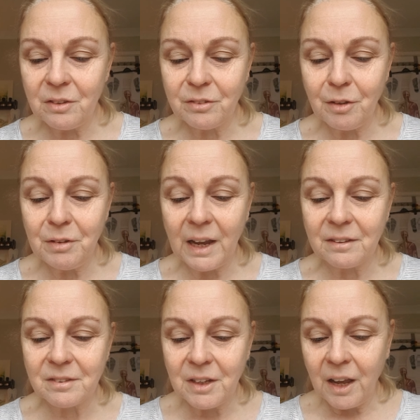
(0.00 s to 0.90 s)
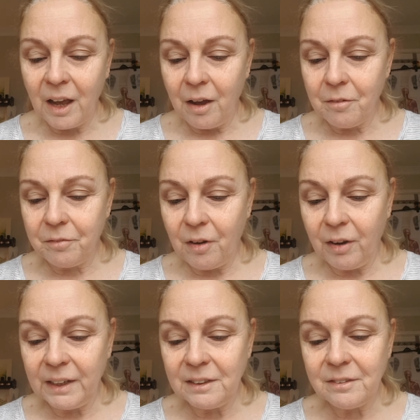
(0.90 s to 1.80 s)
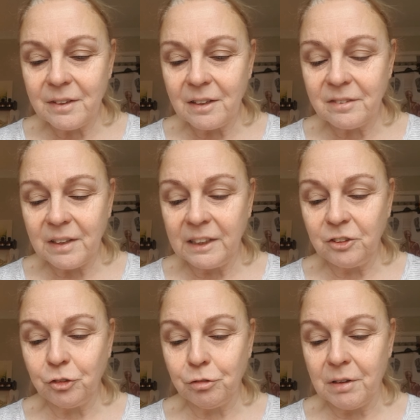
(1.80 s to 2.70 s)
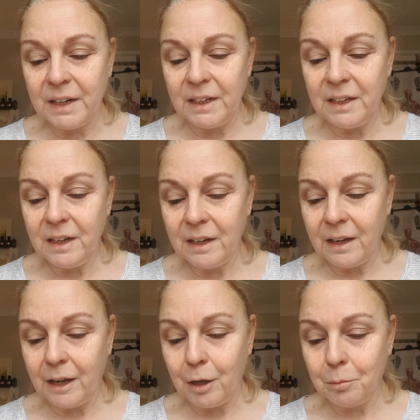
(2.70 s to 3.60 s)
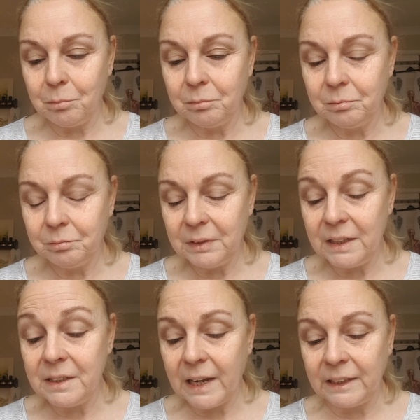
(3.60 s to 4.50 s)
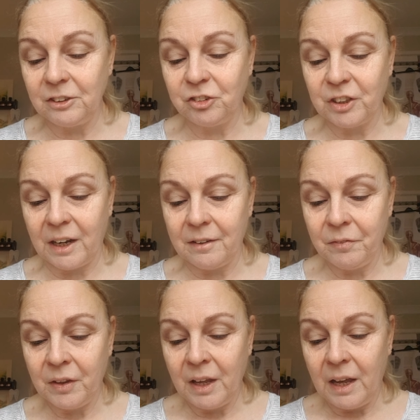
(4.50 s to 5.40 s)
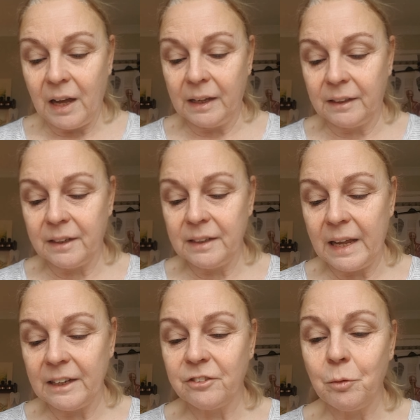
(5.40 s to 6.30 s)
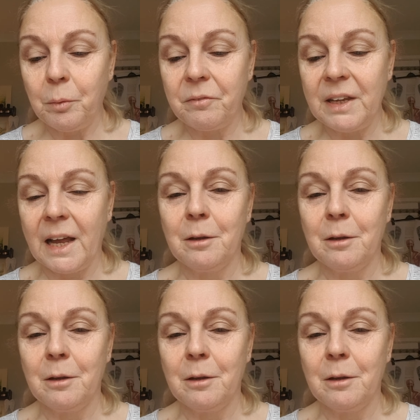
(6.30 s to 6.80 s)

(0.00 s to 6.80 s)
So yes, find a sanctuary in nature and connect with the